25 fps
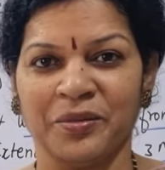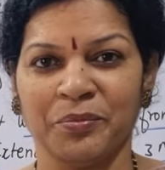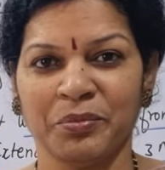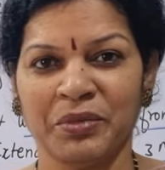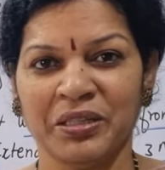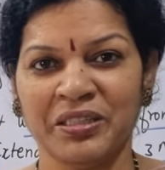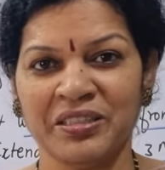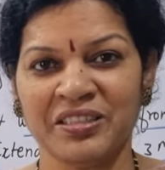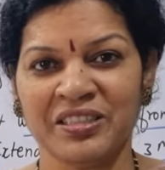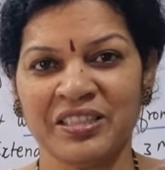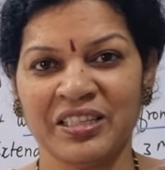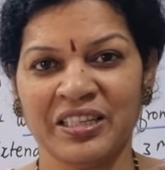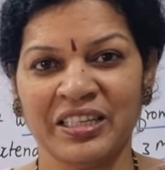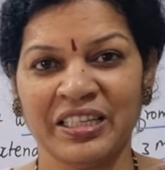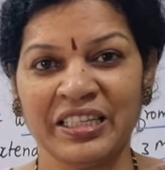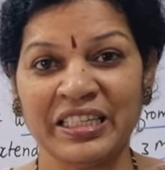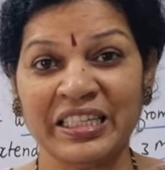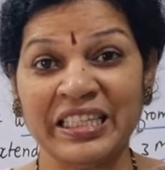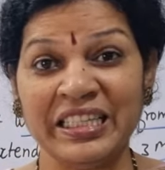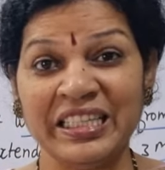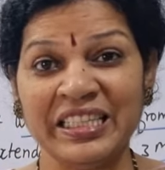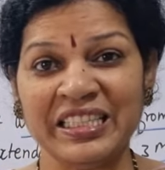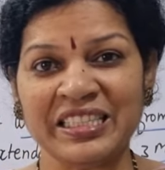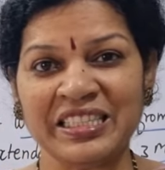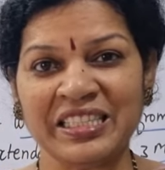means
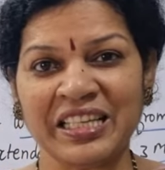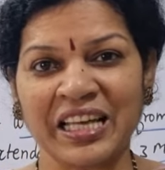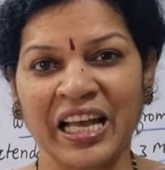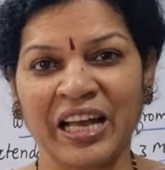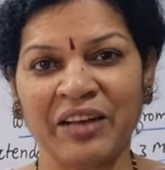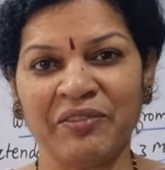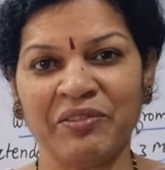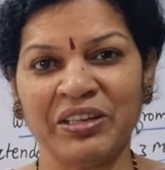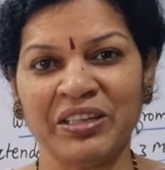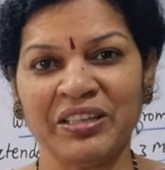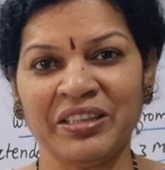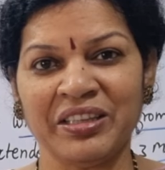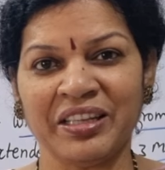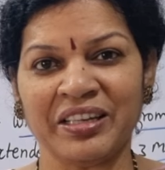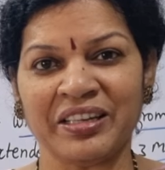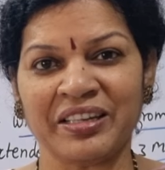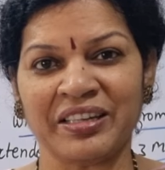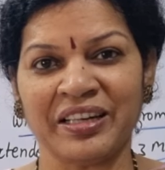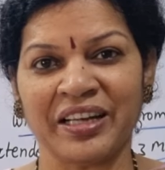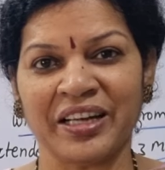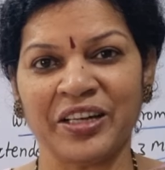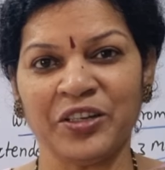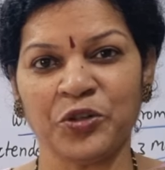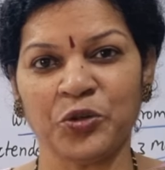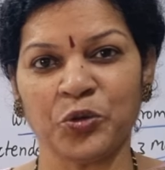he is having the
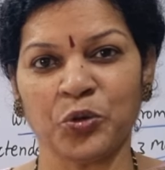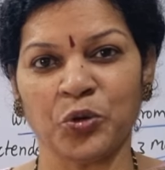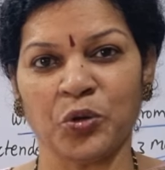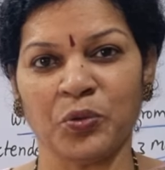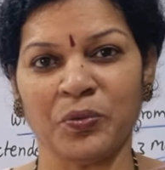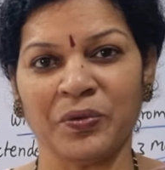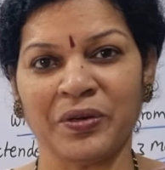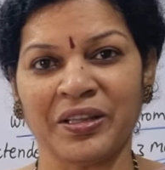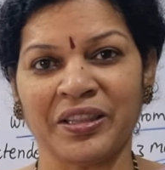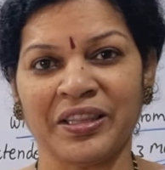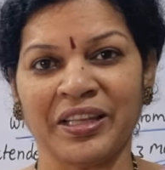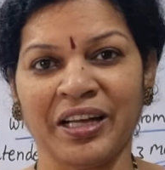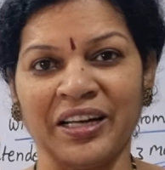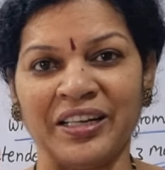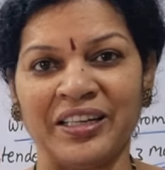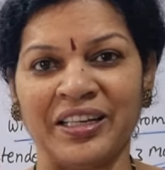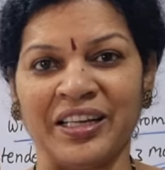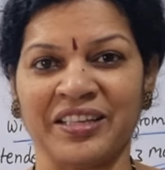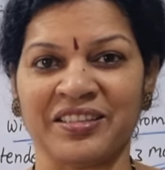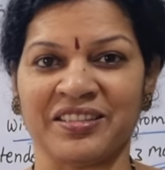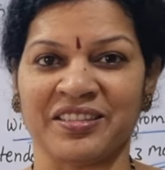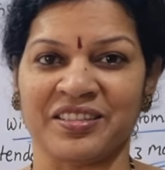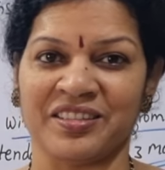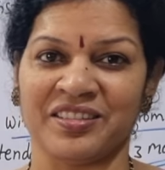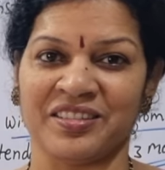right over that
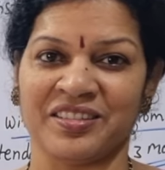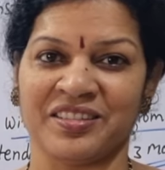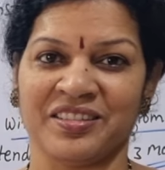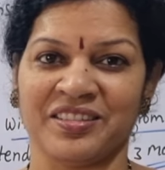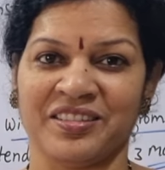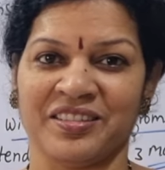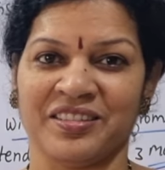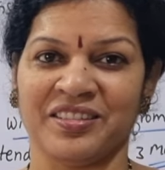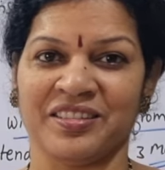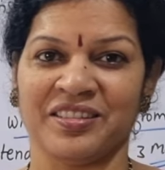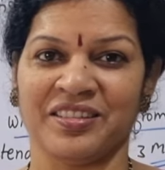assets.